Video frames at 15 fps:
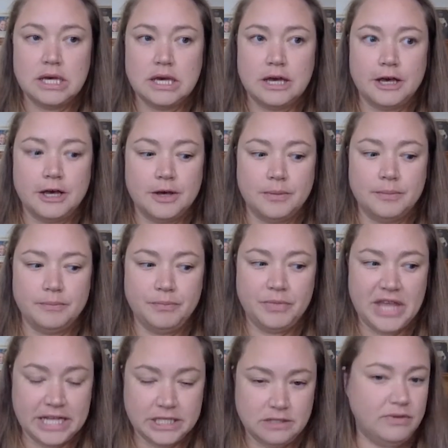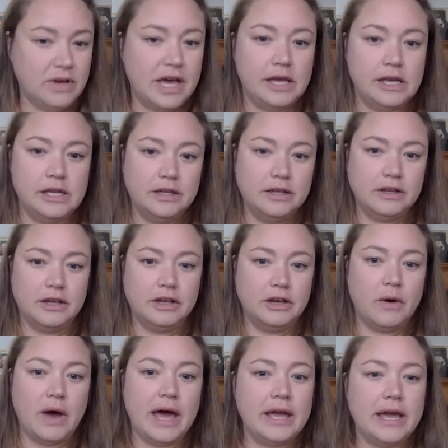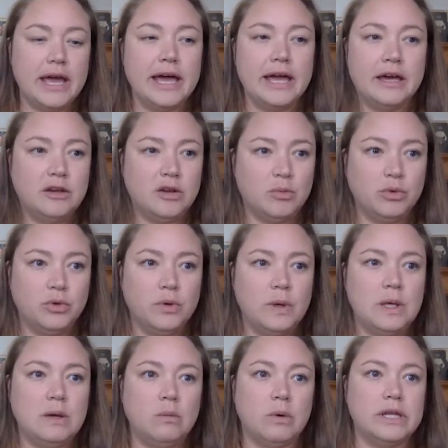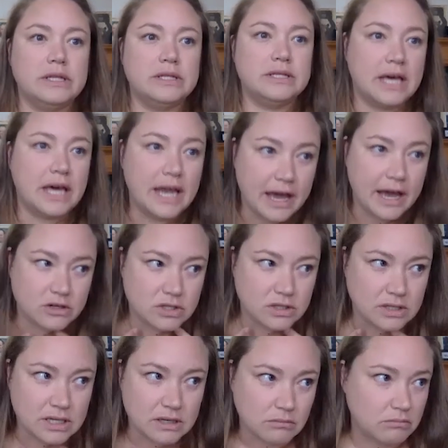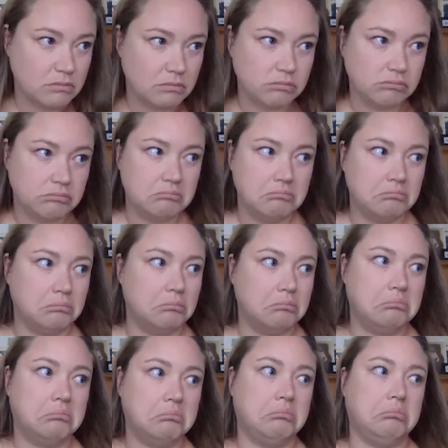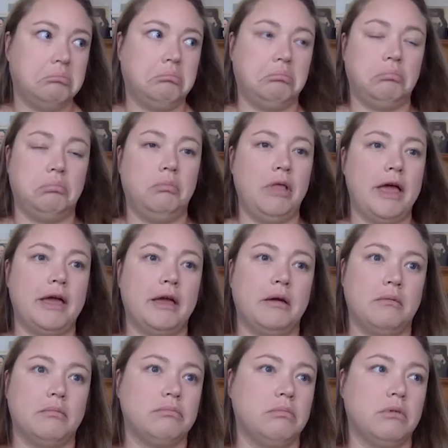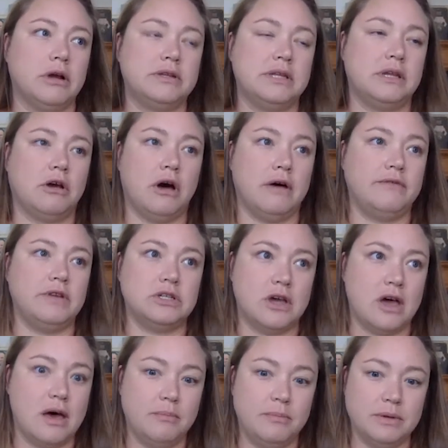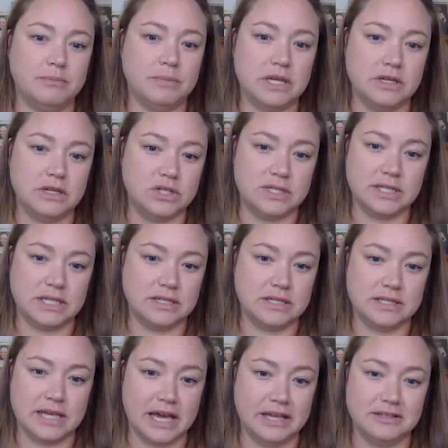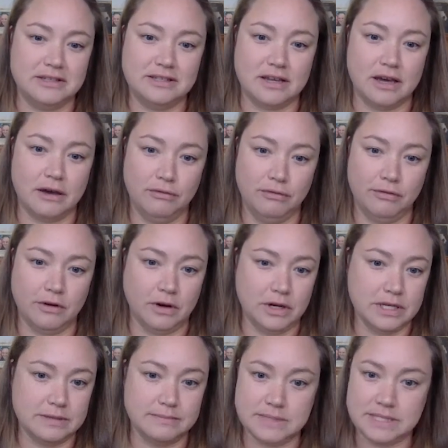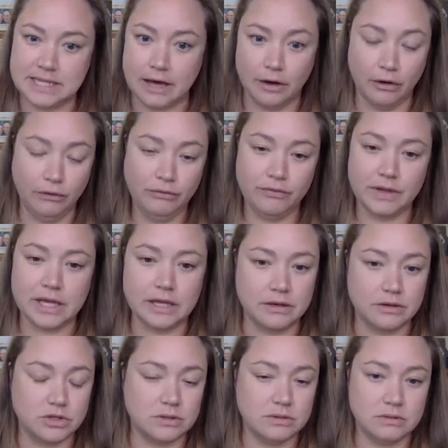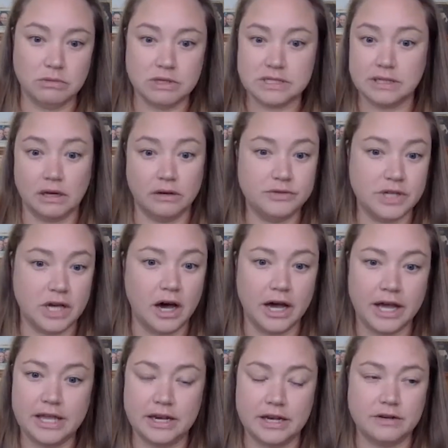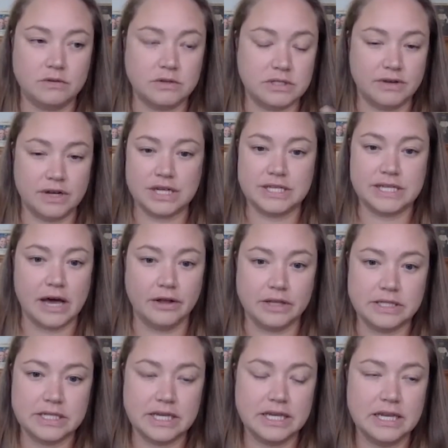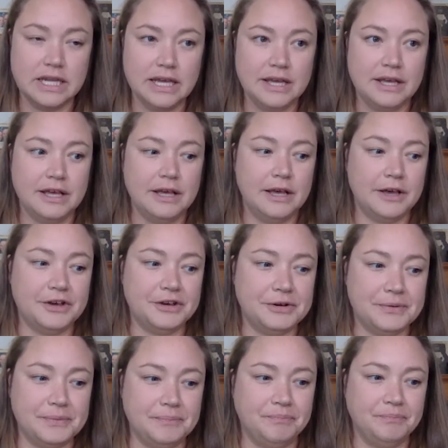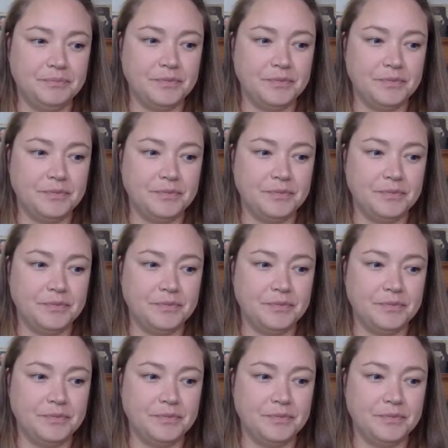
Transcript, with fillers: um, that's fine. You know, I, I had an employee once that actually like worked at a coffee shop, but he just like designed stuff for himself and was self-taught and was very talented. Um,